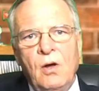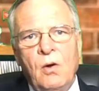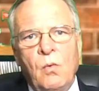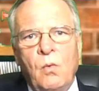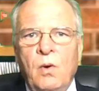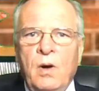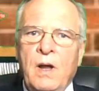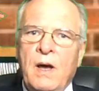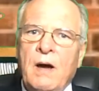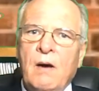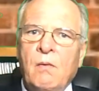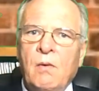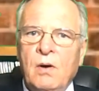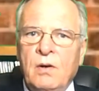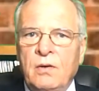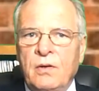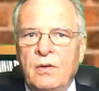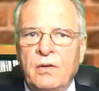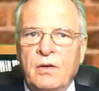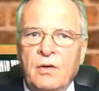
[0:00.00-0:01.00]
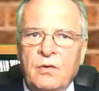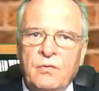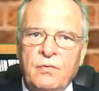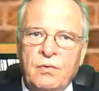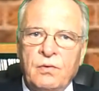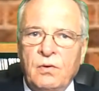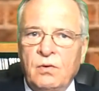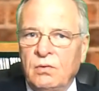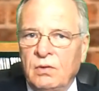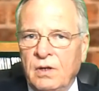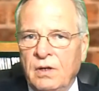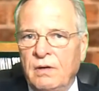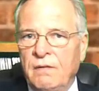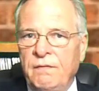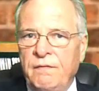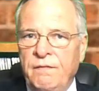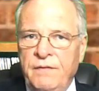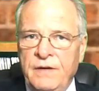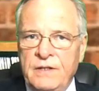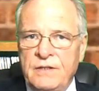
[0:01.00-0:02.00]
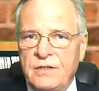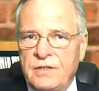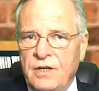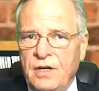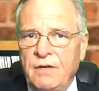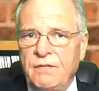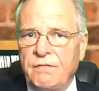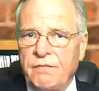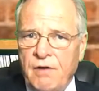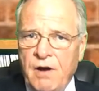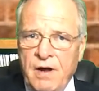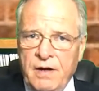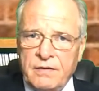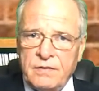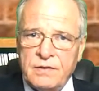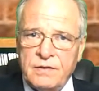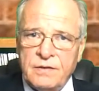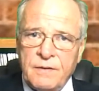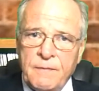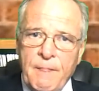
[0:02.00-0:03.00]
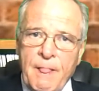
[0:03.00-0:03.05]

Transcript: were now under the control of Vichy France.